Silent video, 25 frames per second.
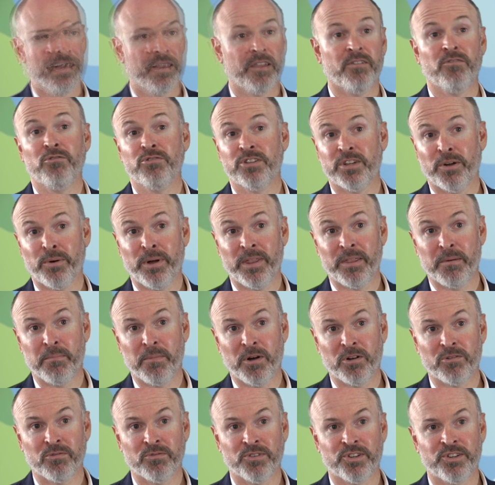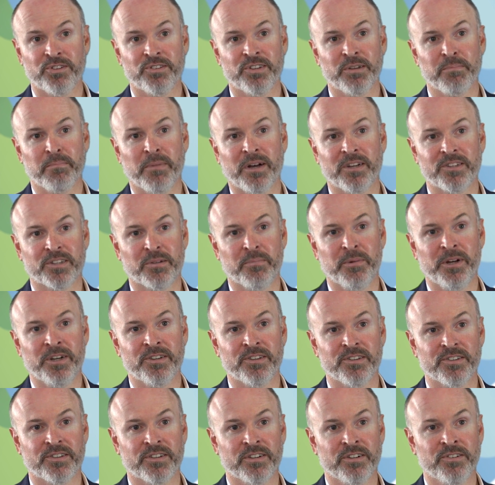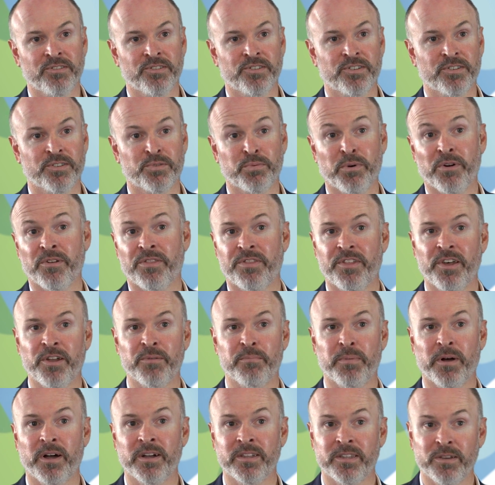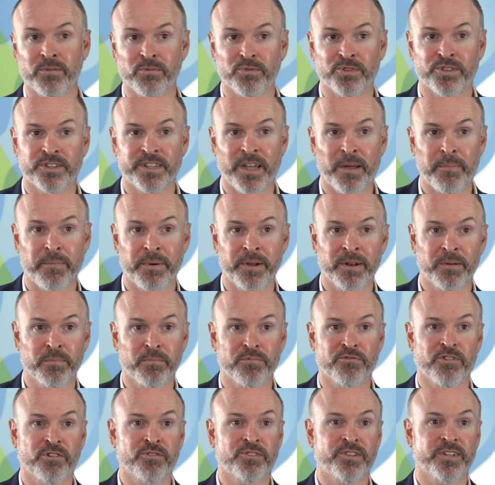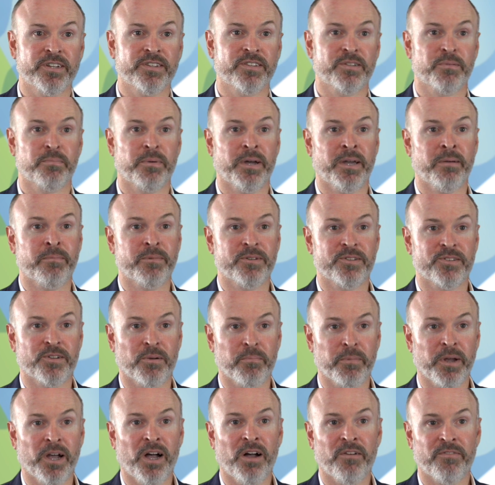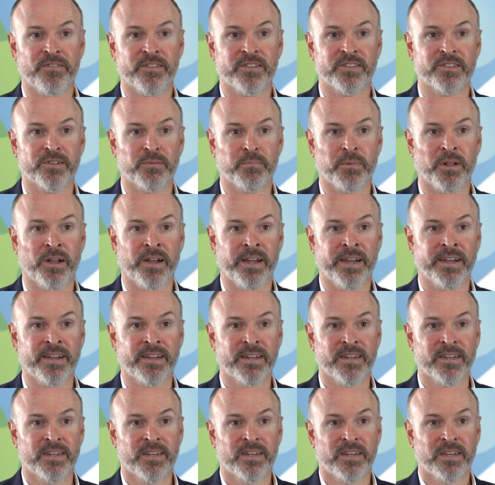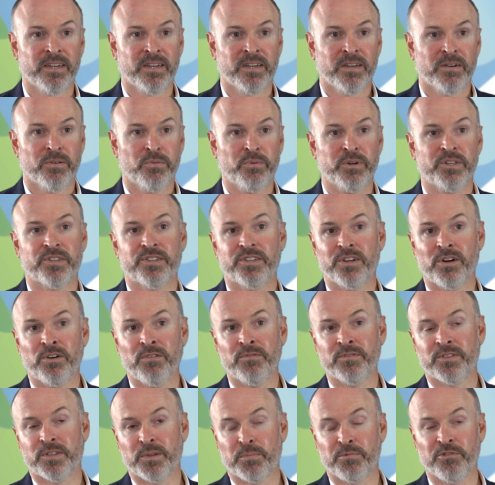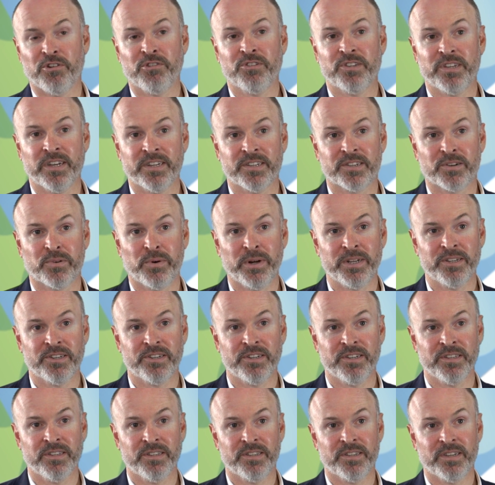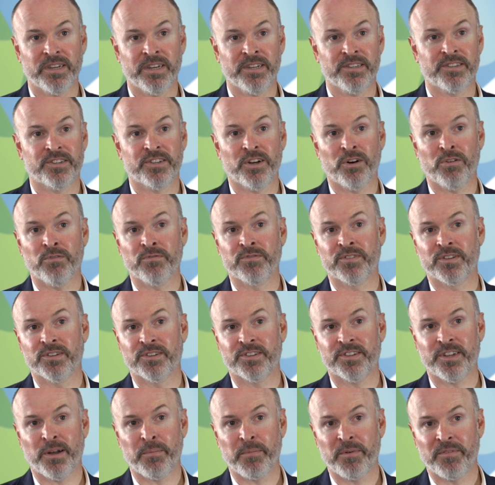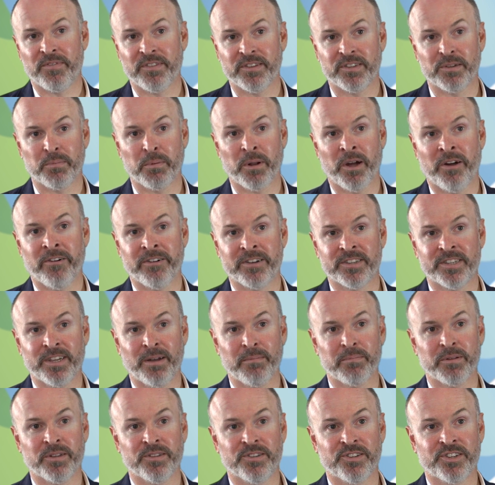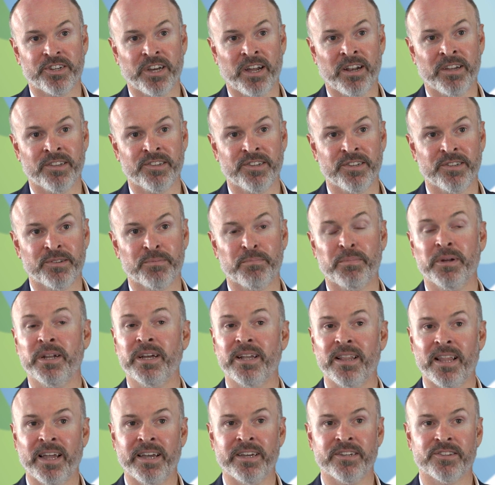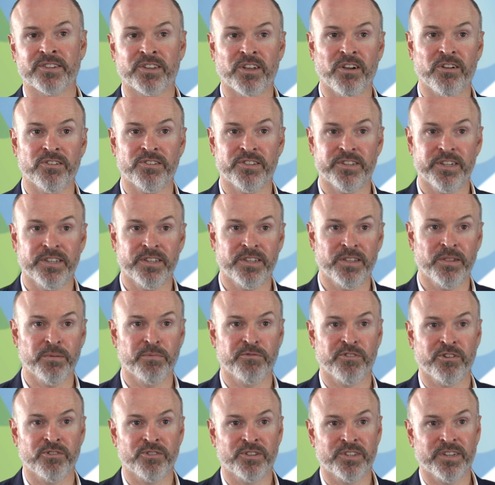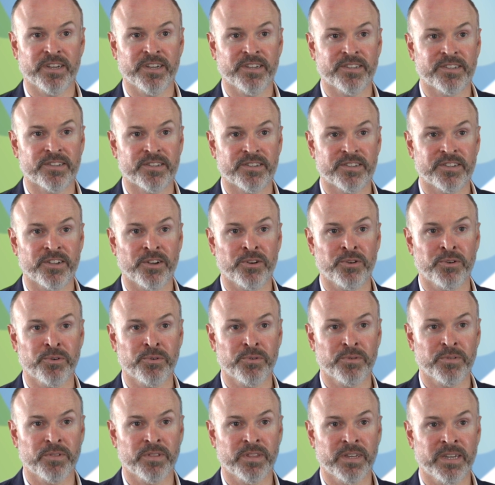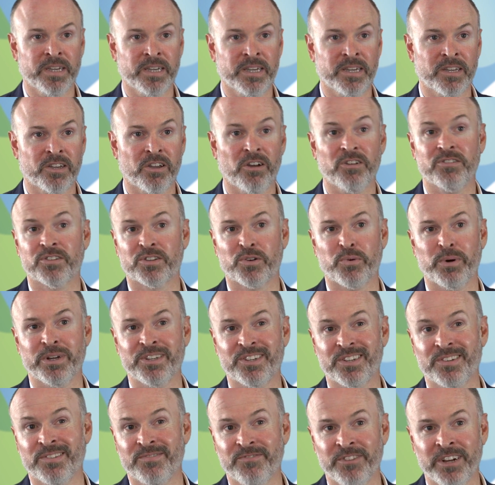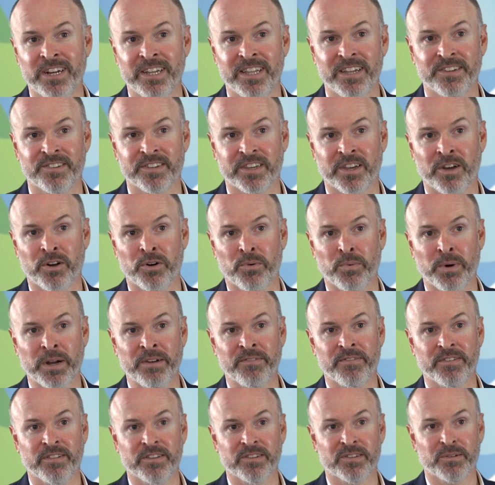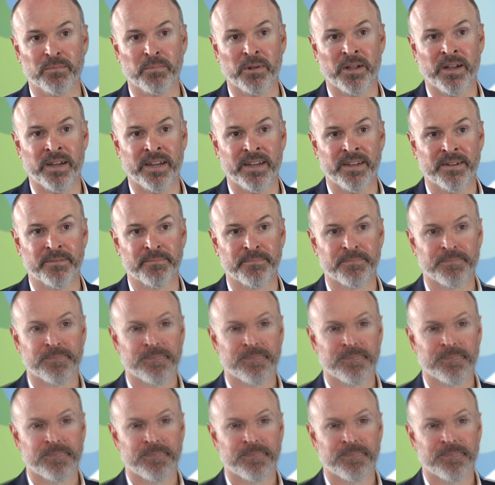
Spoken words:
There are also other models using master merchant solutions where a third party will step in and process the payments on behalf of the supplier, which solves the process questions. It solves some of the supplier acceptance challenges, but it layers cost into the process. So the cost question really doesn't go away for the supplier.